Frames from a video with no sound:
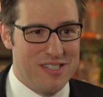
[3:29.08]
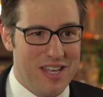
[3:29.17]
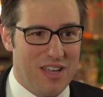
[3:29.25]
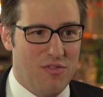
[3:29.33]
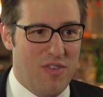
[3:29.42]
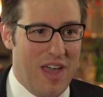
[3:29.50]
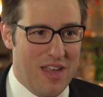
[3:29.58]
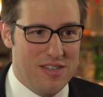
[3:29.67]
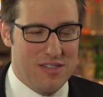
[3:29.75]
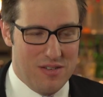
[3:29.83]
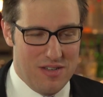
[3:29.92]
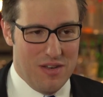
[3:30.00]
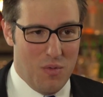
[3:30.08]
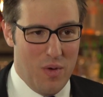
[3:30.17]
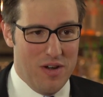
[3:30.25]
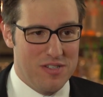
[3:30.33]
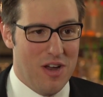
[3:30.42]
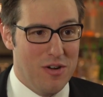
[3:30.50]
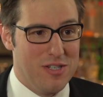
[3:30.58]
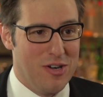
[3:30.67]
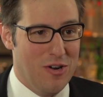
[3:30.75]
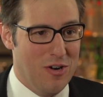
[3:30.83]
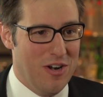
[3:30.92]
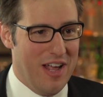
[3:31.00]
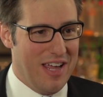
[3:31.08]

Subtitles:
Snicket fans. There's like, where's our turn?